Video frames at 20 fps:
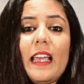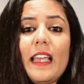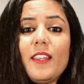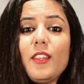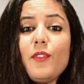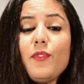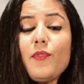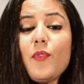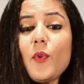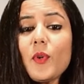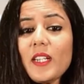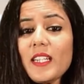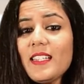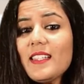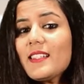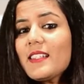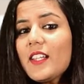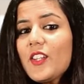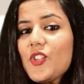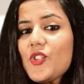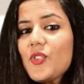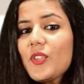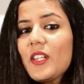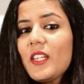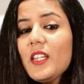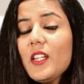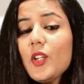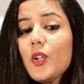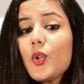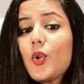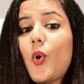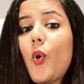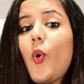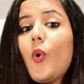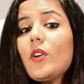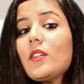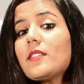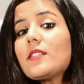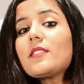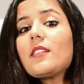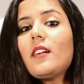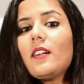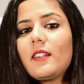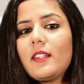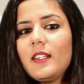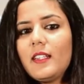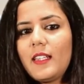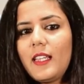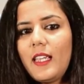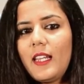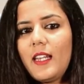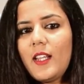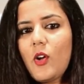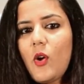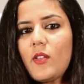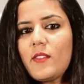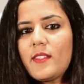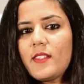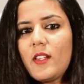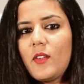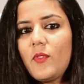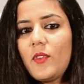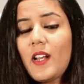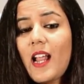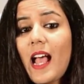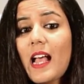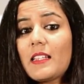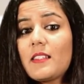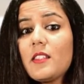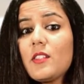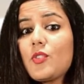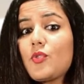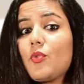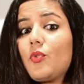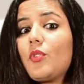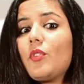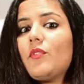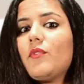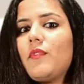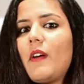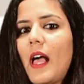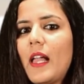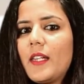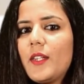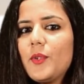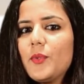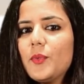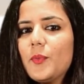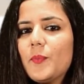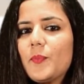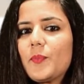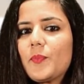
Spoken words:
In the 14th century, gold started gaining on silver as a store of value.